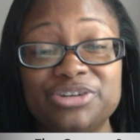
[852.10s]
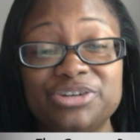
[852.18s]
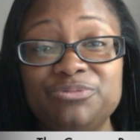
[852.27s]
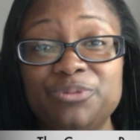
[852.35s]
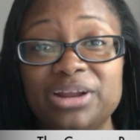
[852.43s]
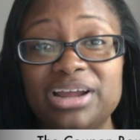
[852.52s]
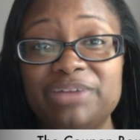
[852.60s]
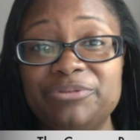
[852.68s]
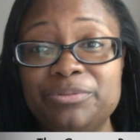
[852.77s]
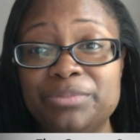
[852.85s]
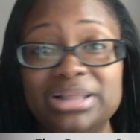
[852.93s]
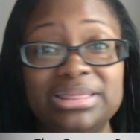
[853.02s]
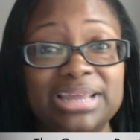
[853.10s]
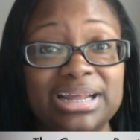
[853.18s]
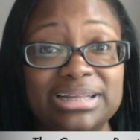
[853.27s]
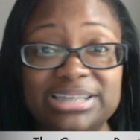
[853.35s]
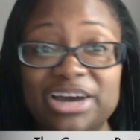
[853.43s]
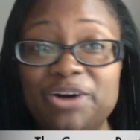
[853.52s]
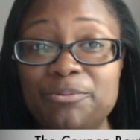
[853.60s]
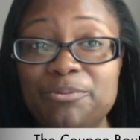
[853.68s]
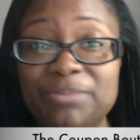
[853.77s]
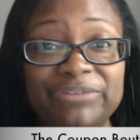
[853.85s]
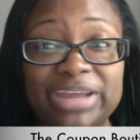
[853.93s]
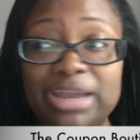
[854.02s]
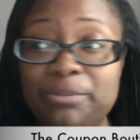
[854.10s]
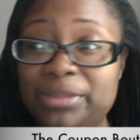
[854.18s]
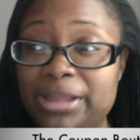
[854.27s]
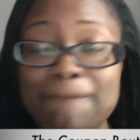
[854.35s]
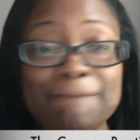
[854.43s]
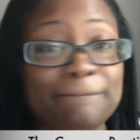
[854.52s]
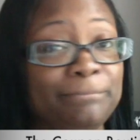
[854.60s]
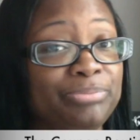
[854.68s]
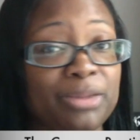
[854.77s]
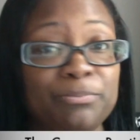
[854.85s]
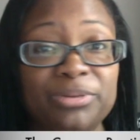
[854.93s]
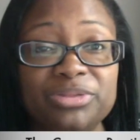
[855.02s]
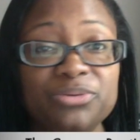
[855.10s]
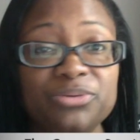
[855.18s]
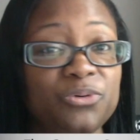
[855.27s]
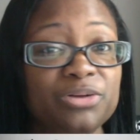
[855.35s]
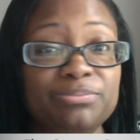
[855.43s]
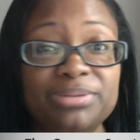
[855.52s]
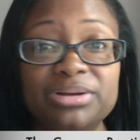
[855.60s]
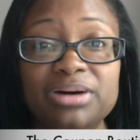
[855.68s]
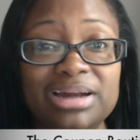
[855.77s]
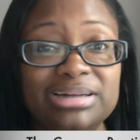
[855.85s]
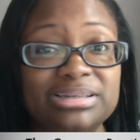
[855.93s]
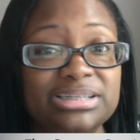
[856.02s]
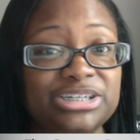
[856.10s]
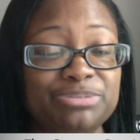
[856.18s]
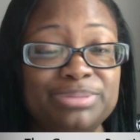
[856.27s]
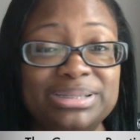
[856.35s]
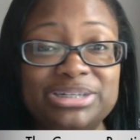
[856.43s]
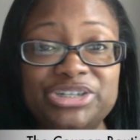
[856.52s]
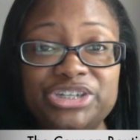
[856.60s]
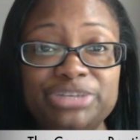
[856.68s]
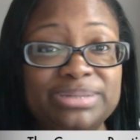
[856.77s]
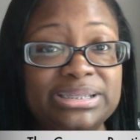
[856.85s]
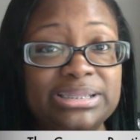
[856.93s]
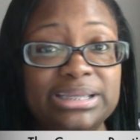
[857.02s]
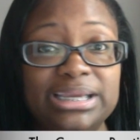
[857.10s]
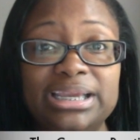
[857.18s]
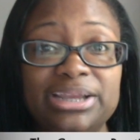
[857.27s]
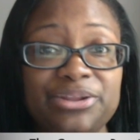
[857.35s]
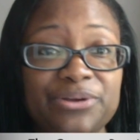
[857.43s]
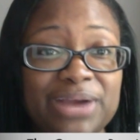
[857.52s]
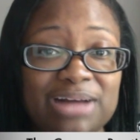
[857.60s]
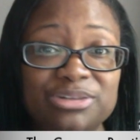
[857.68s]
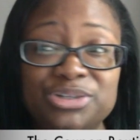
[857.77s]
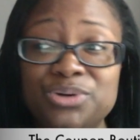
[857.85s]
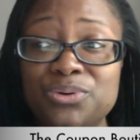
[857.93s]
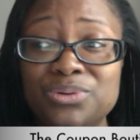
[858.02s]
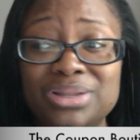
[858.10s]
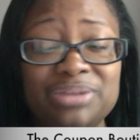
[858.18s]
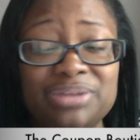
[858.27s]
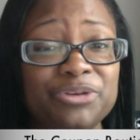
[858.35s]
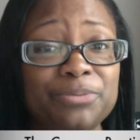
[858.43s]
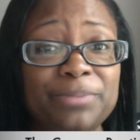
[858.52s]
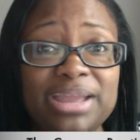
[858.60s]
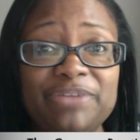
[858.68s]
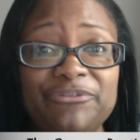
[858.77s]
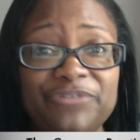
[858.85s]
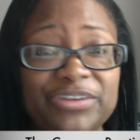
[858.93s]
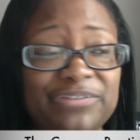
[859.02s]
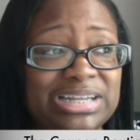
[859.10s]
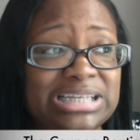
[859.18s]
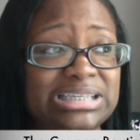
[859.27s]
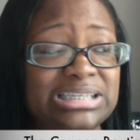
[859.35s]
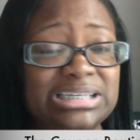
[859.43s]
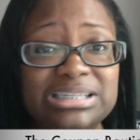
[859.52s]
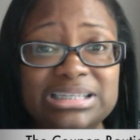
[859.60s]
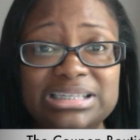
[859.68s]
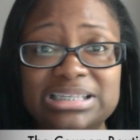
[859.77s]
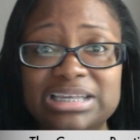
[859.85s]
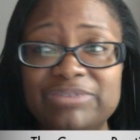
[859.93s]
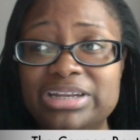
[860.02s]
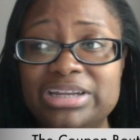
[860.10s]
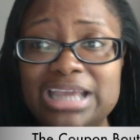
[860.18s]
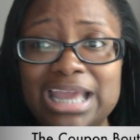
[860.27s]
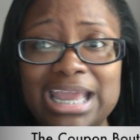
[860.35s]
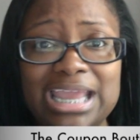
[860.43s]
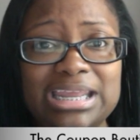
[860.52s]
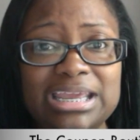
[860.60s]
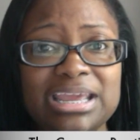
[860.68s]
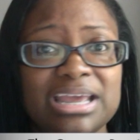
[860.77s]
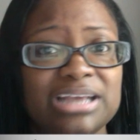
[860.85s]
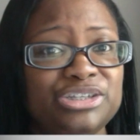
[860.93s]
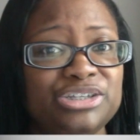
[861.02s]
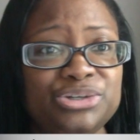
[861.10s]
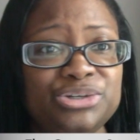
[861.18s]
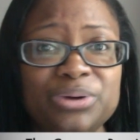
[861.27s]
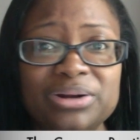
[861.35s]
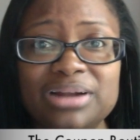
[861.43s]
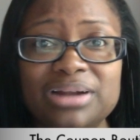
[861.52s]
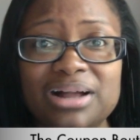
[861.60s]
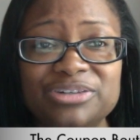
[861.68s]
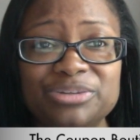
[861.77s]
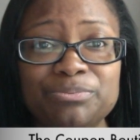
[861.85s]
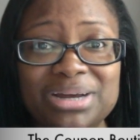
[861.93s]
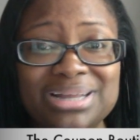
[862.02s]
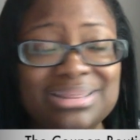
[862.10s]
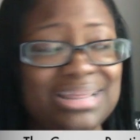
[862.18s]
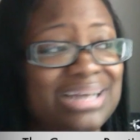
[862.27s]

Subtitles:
water every month that has helped my family. But the water bill honestly should be the cheapest thing in your household. And if you're paying $50, $60, $70, $80, $200 a month,